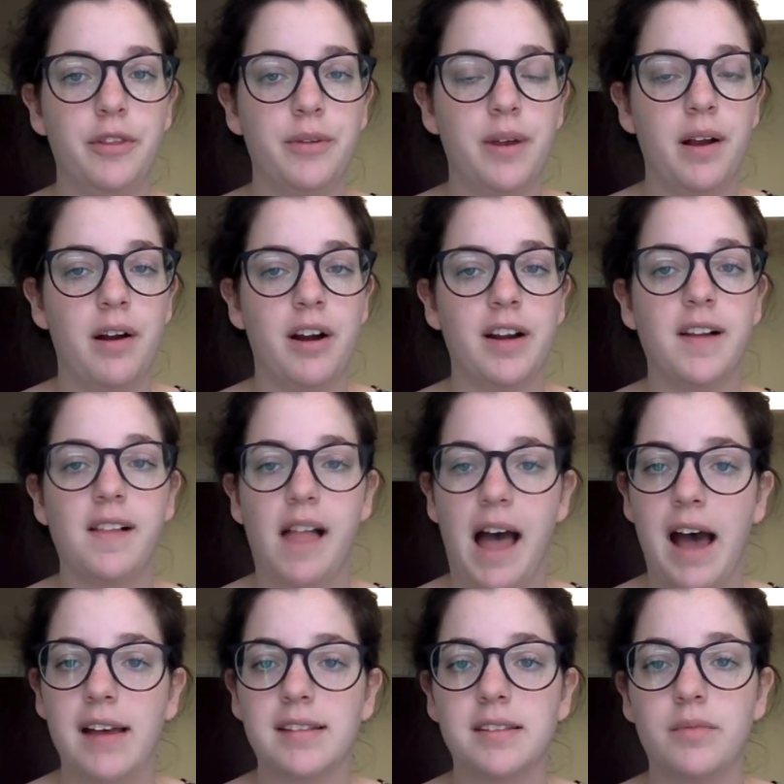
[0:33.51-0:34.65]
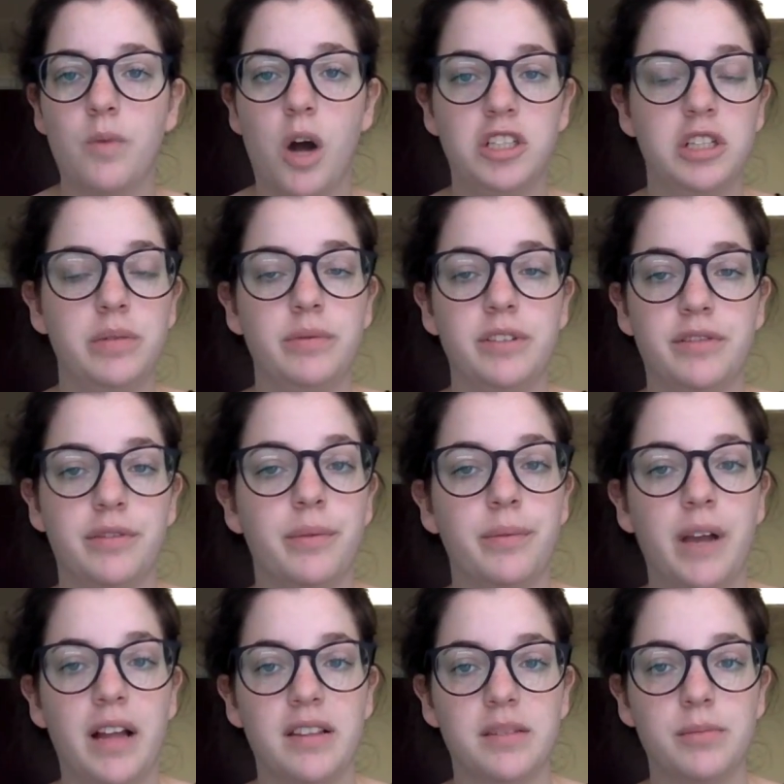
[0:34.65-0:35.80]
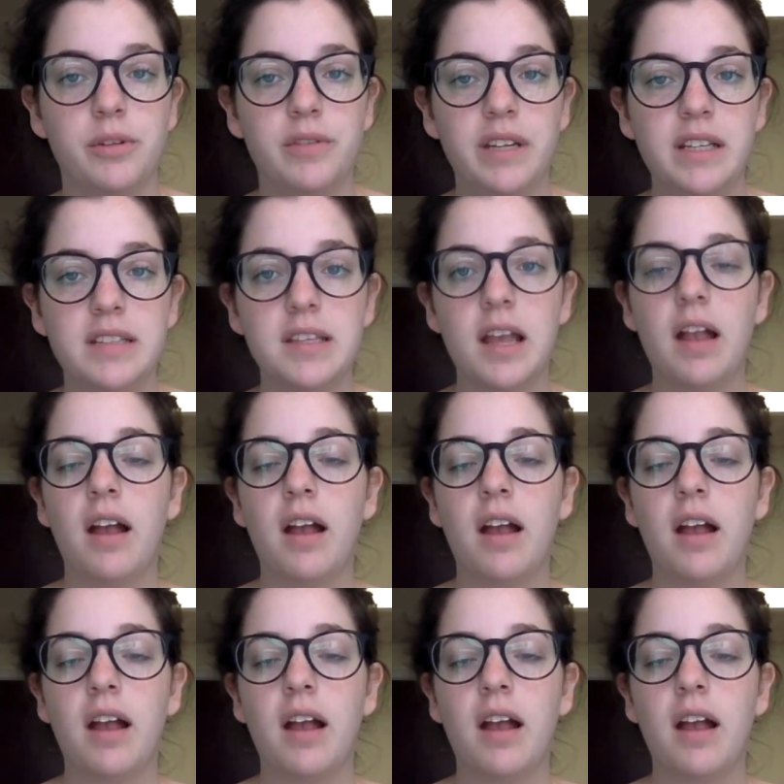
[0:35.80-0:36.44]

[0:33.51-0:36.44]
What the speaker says: throughout our class and watching different kinds of movies,